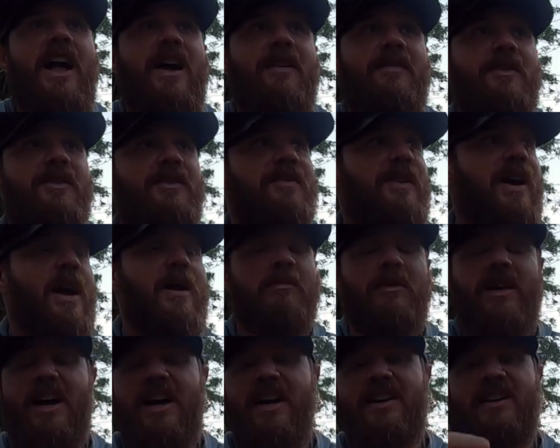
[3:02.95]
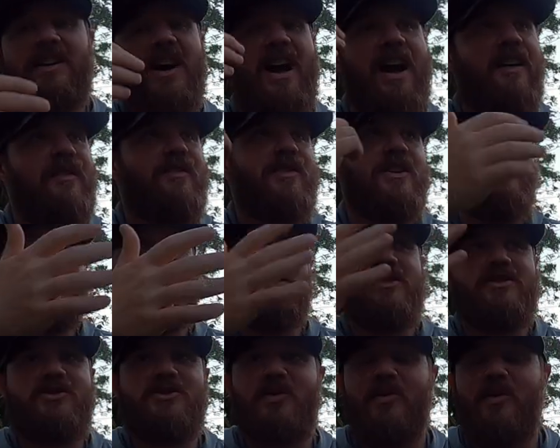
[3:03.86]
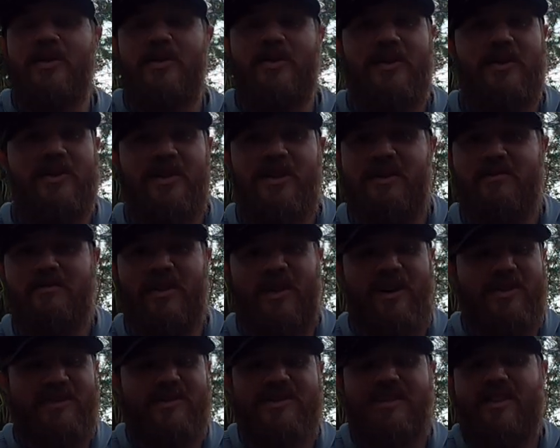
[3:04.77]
Have the family out here, have them enjoying the theme parks